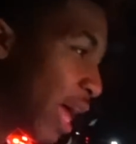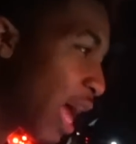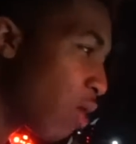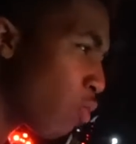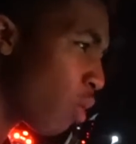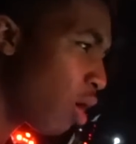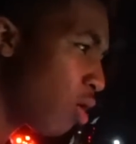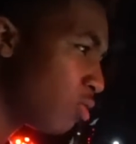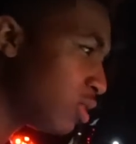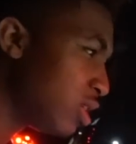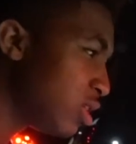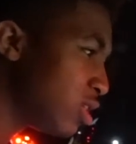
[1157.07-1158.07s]
like, Whoa,
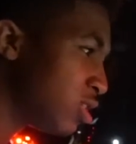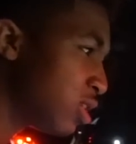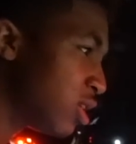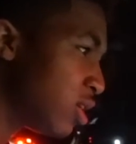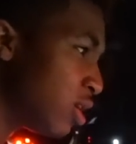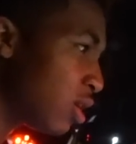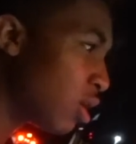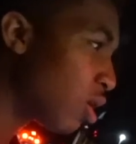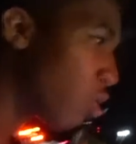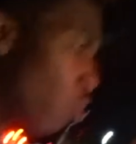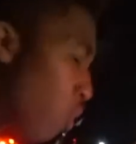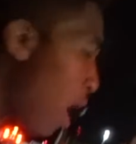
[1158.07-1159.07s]
DDG,
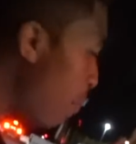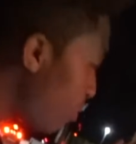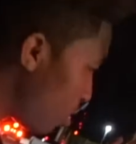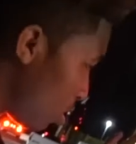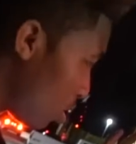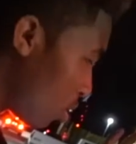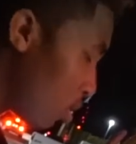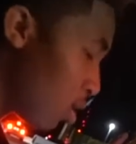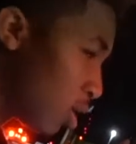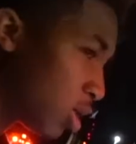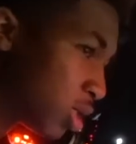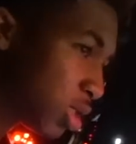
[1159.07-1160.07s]
Bar.
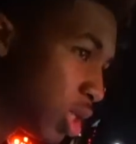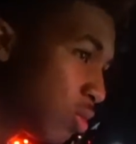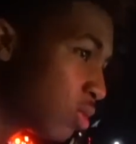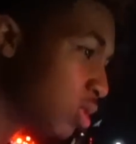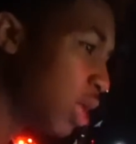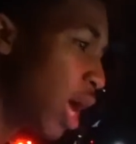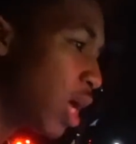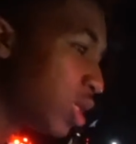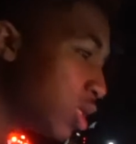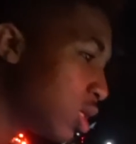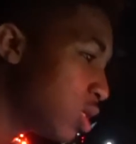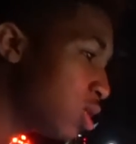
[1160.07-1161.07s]
it. She was like,
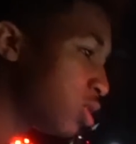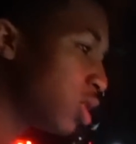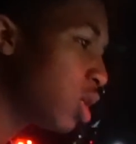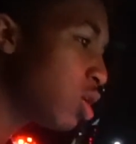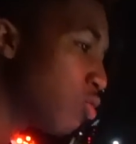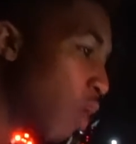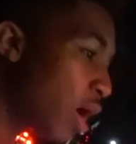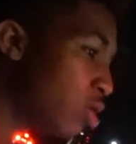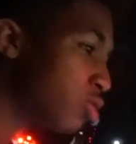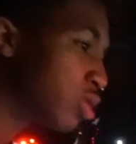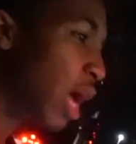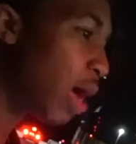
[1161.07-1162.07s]
DDG, why
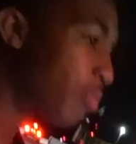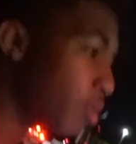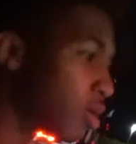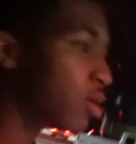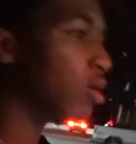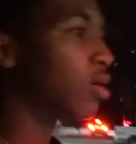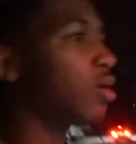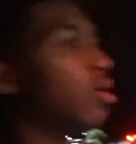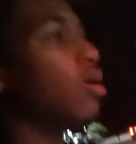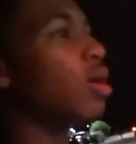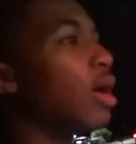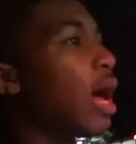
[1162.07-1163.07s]
you stop it?
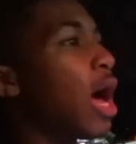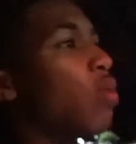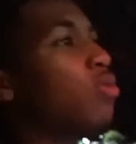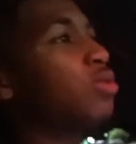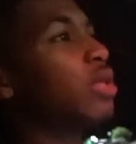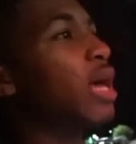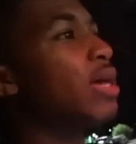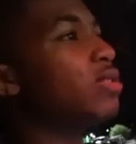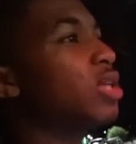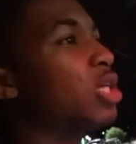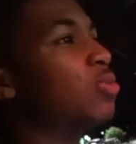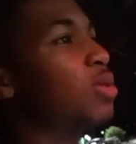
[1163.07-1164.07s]
I was like,
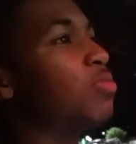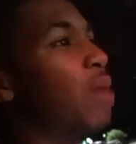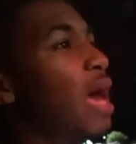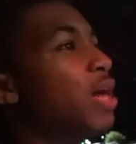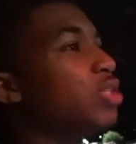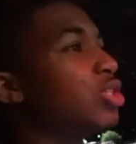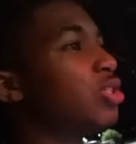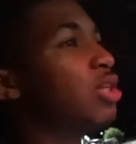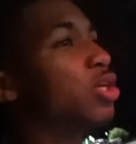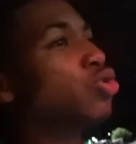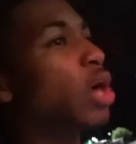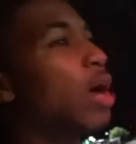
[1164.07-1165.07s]
text me back. She
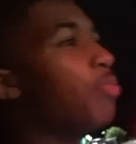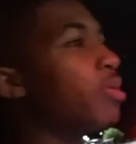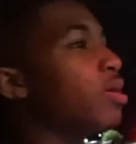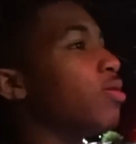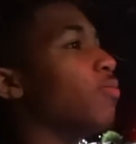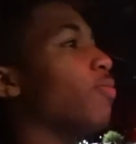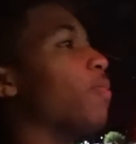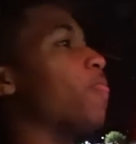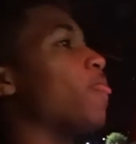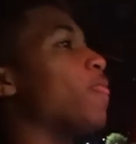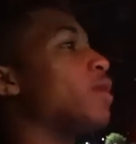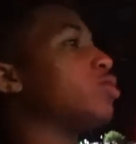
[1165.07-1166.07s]
said, drop it.
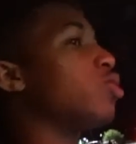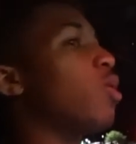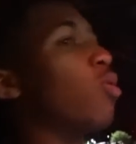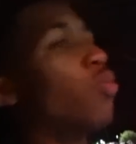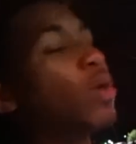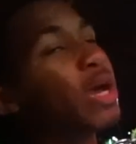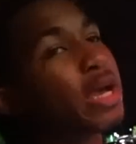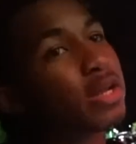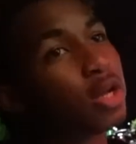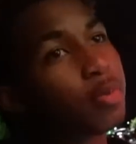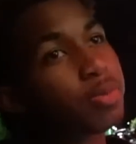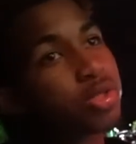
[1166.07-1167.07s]
So I ran
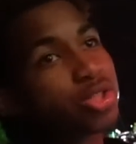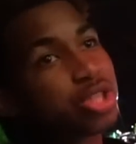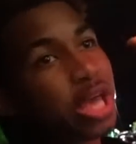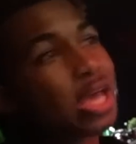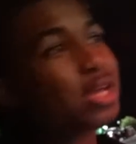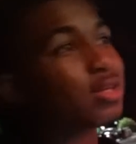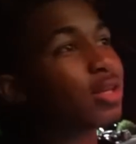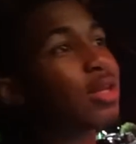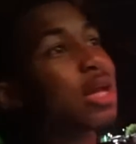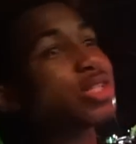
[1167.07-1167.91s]
up a check, then I